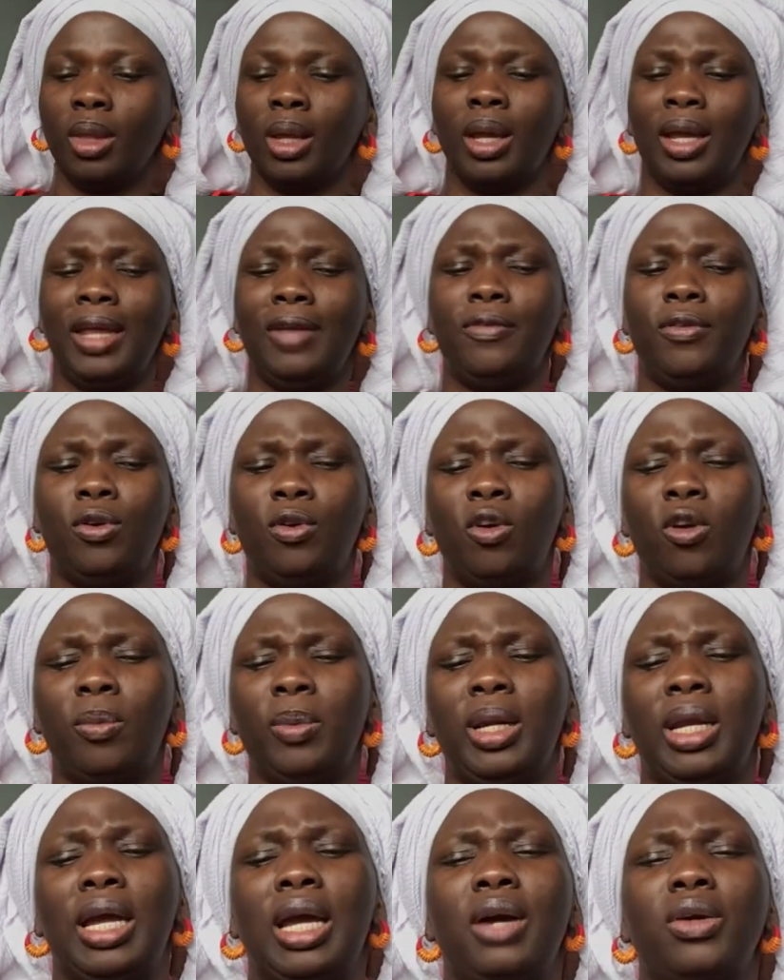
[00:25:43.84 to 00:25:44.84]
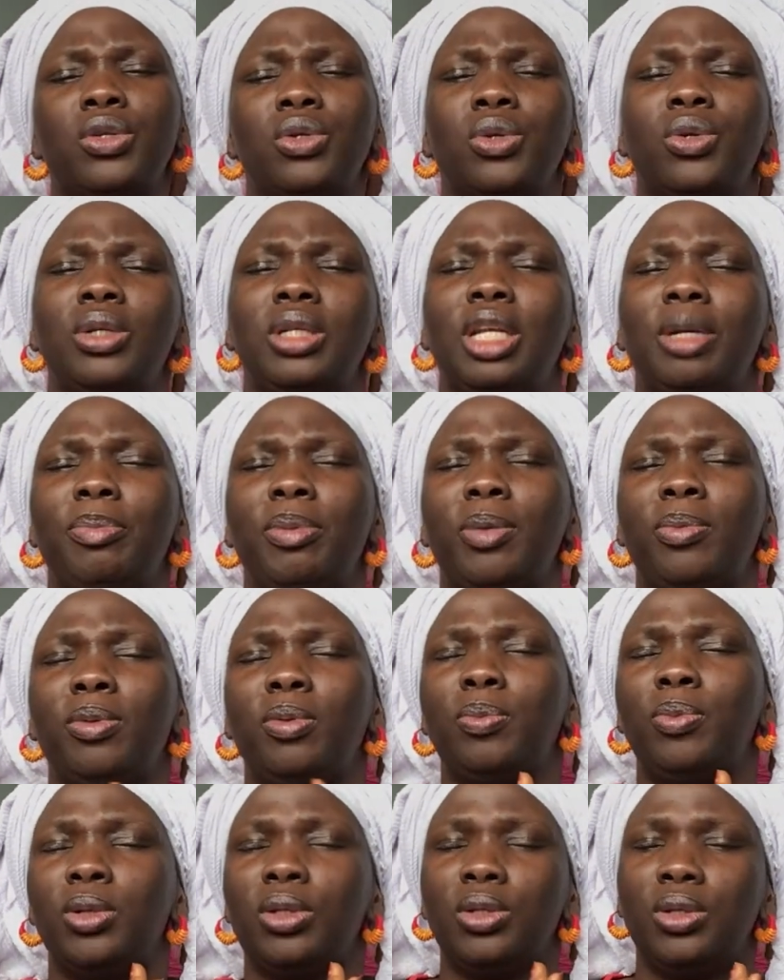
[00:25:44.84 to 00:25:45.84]
If you grow up in a household that people
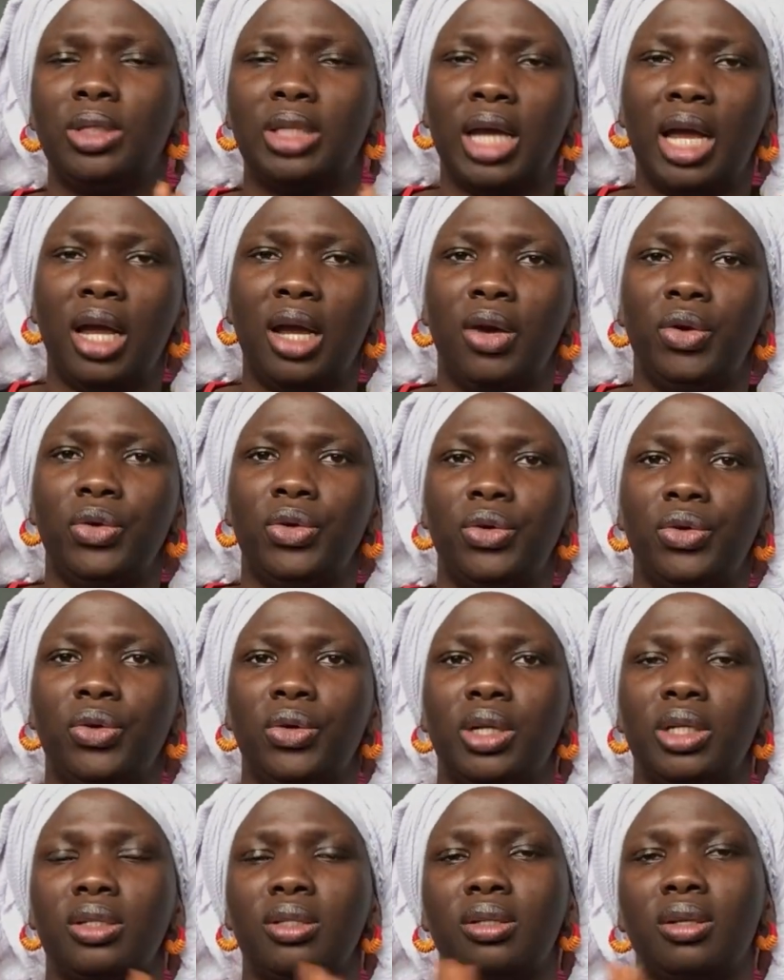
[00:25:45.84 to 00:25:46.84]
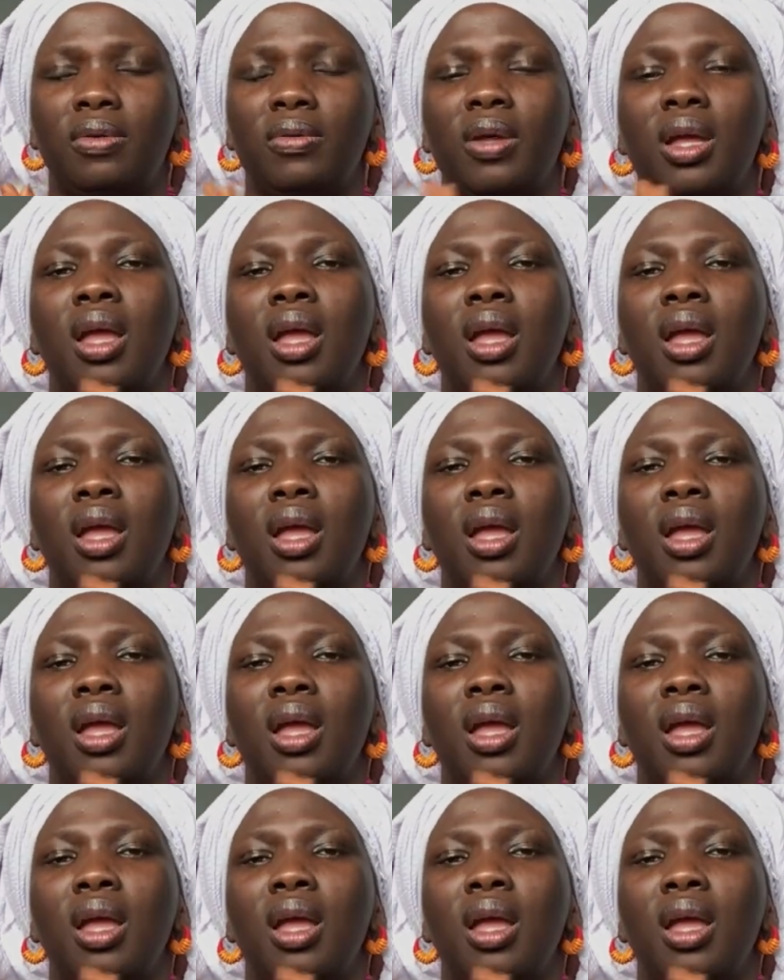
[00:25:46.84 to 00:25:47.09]
put you down, and stuff,